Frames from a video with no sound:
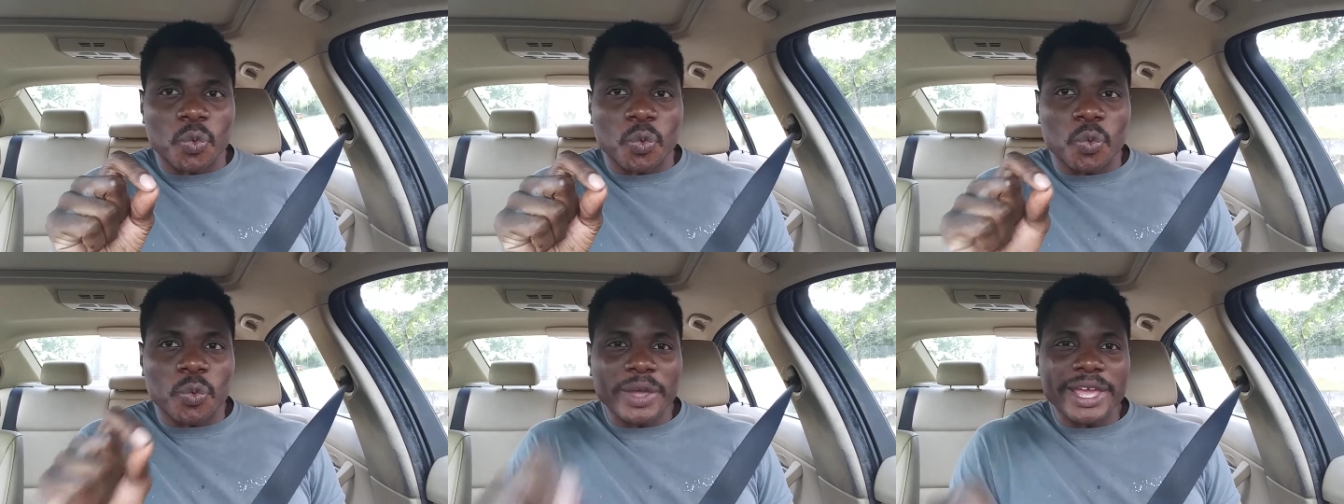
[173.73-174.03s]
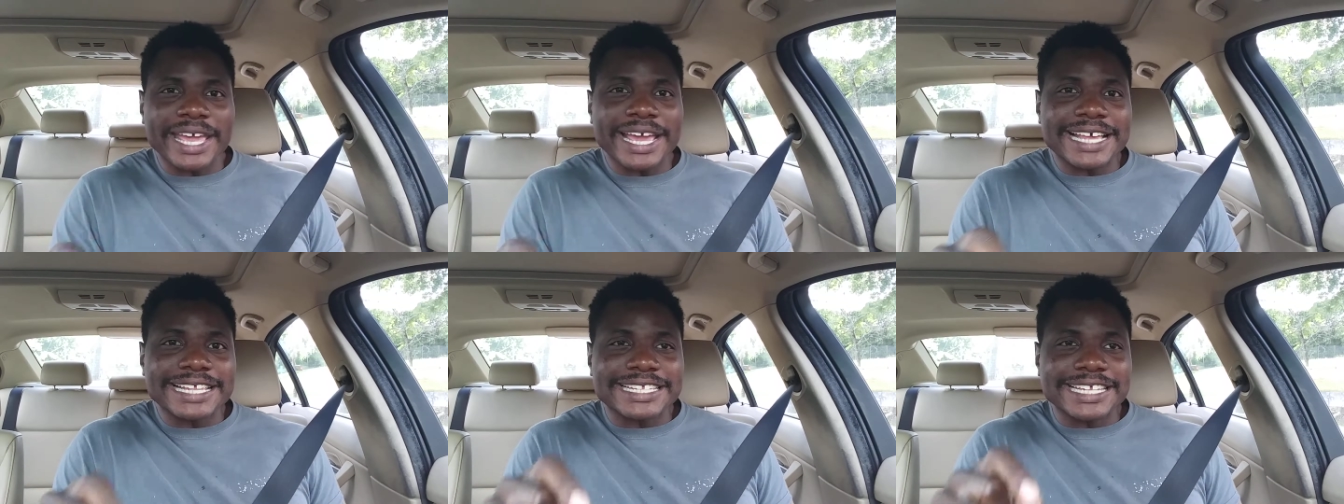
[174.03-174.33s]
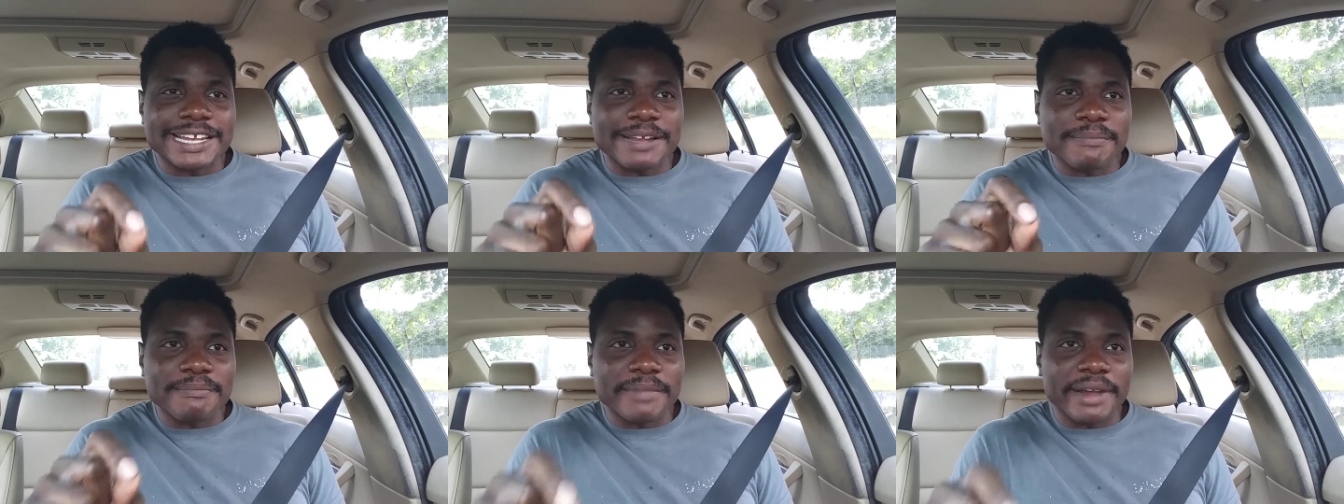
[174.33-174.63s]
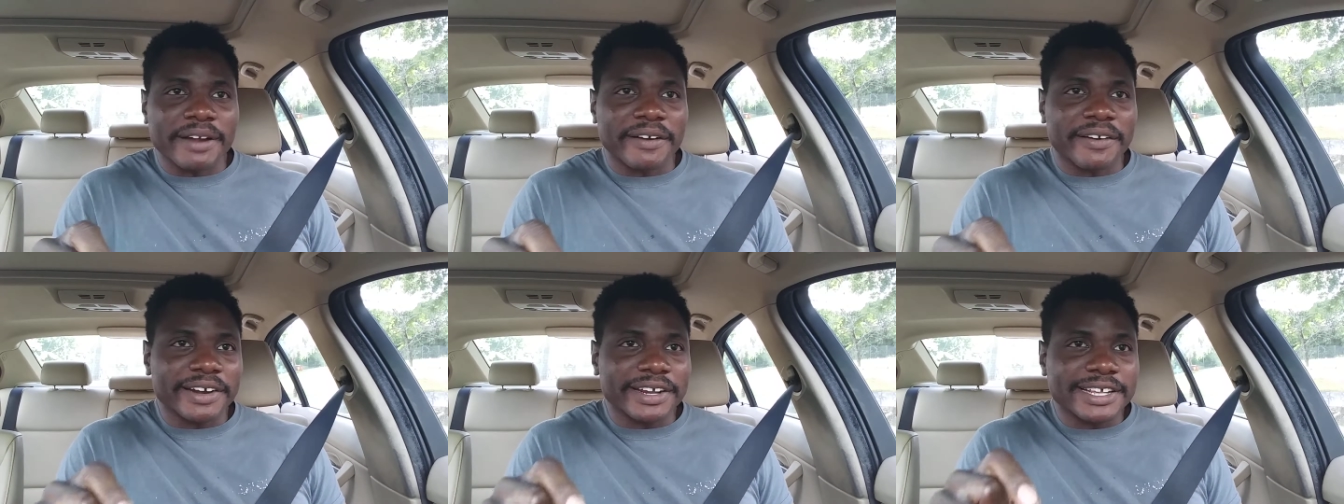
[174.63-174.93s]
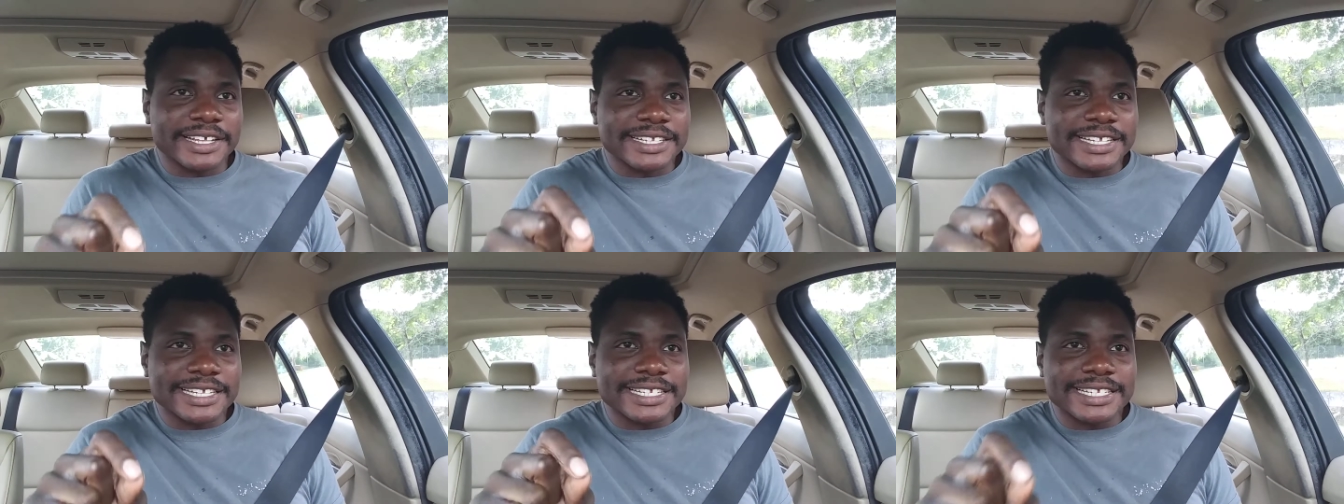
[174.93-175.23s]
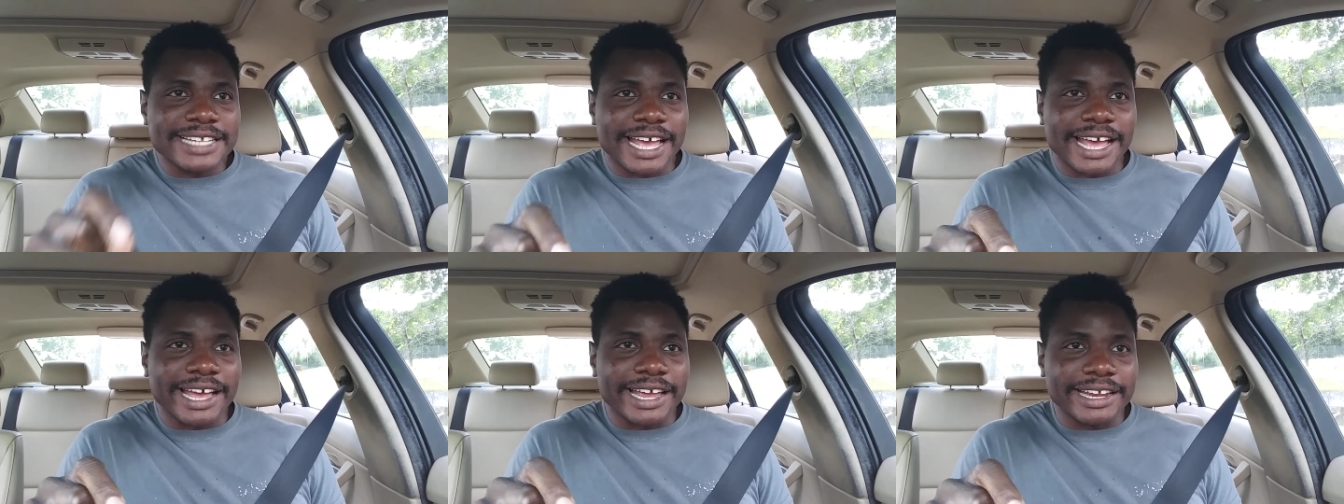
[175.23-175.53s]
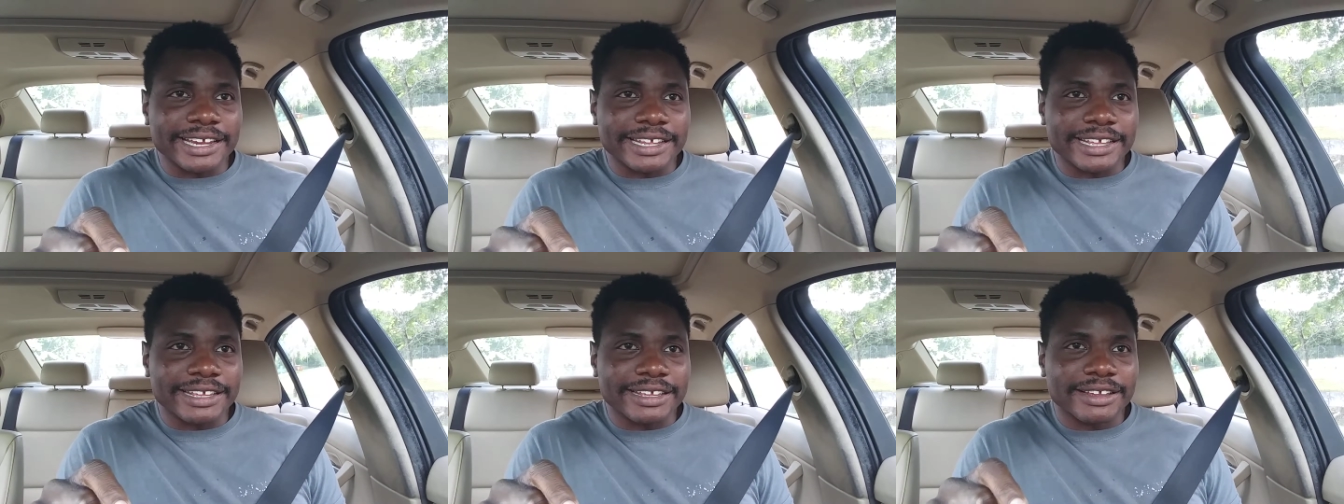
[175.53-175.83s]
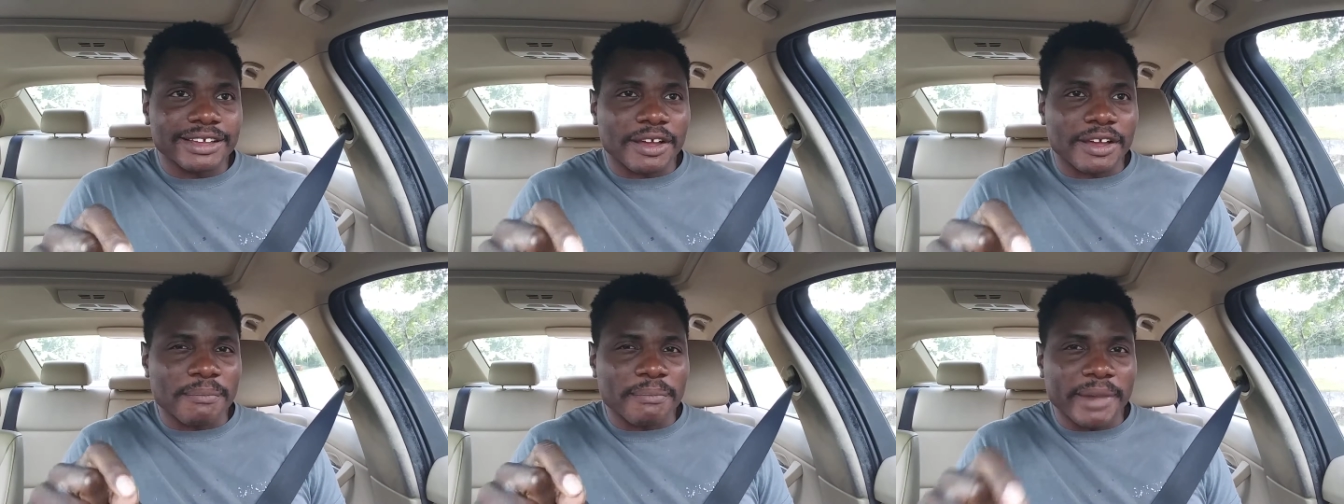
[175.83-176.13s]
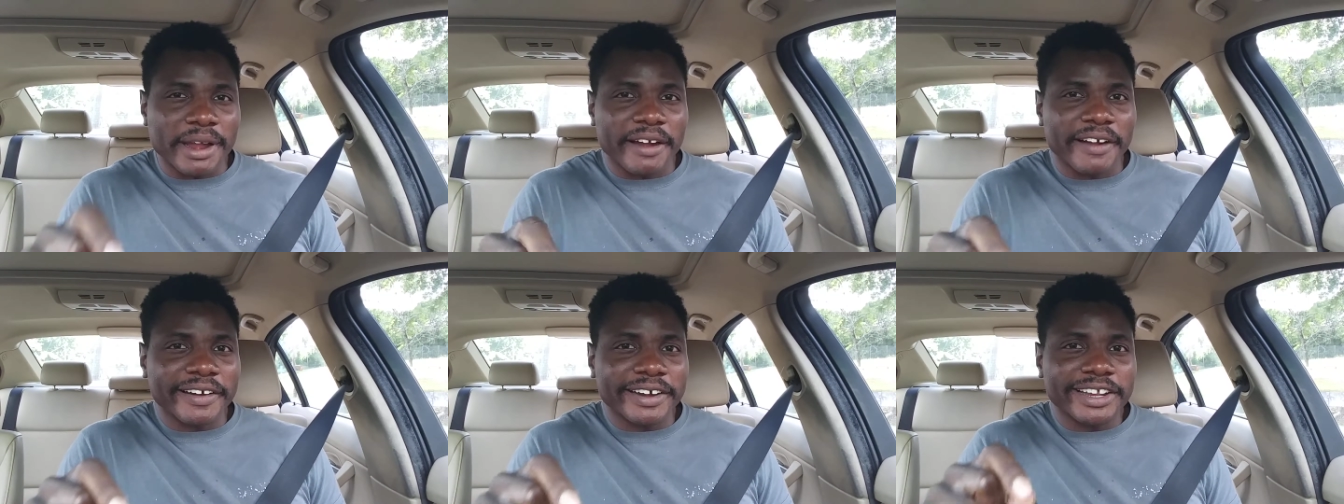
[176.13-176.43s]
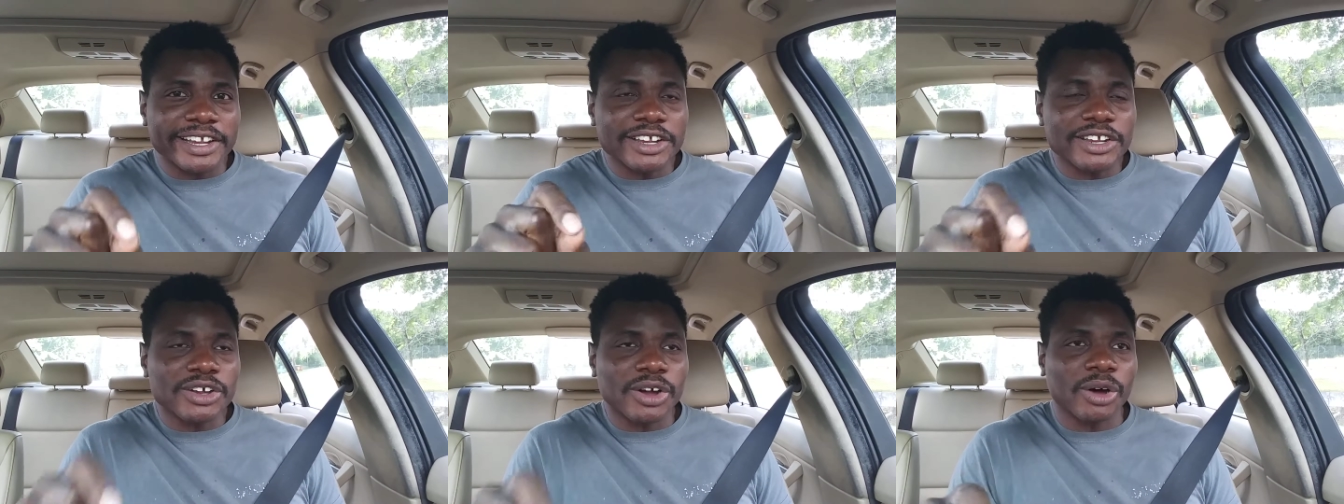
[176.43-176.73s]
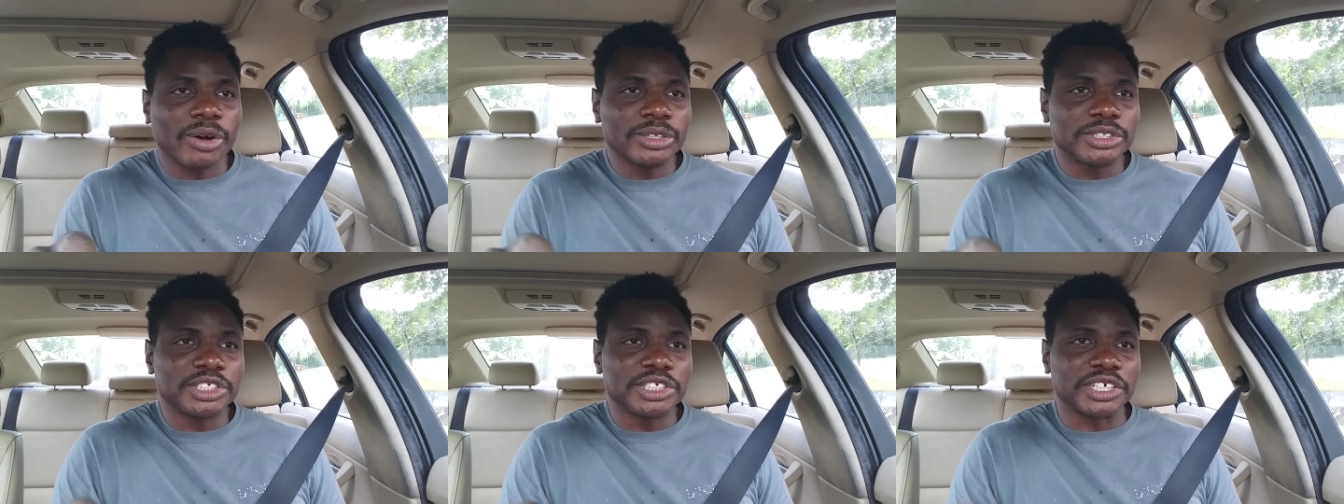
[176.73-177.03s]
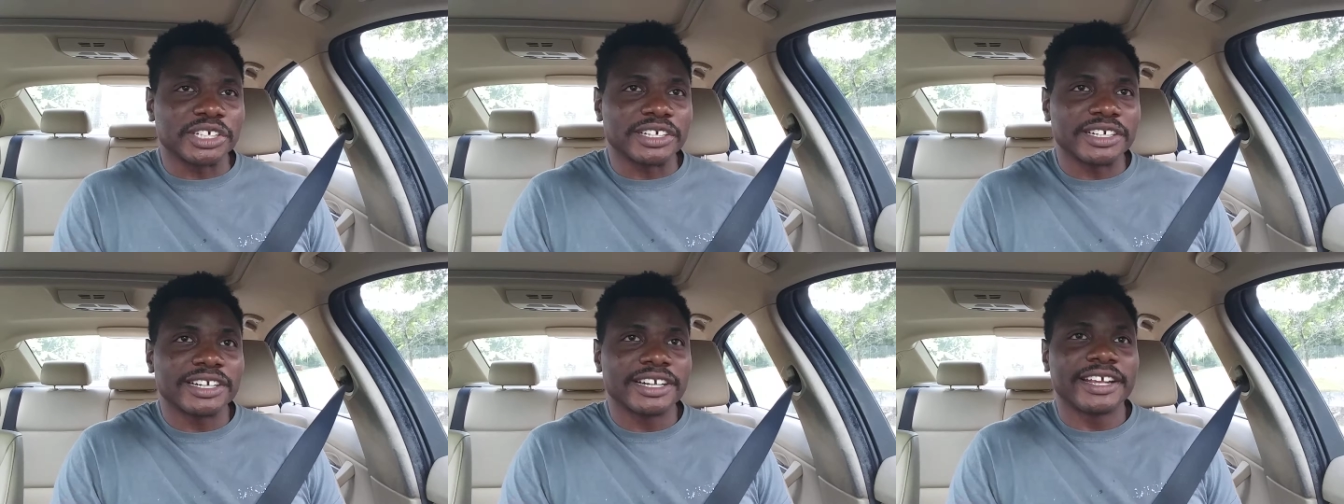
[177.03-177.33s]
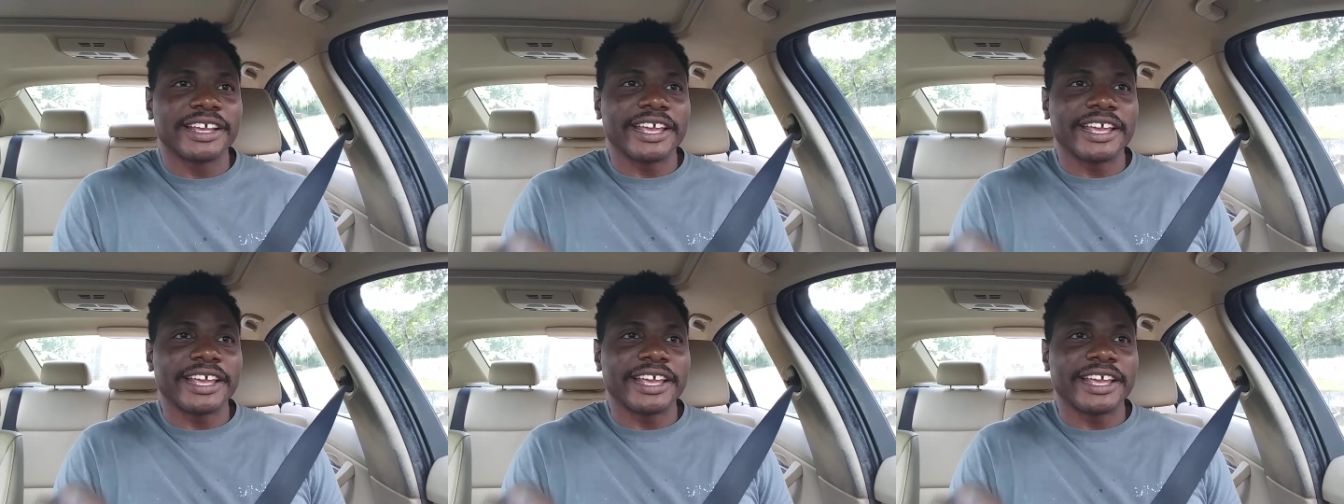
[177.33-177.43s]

We as an American society, American culture,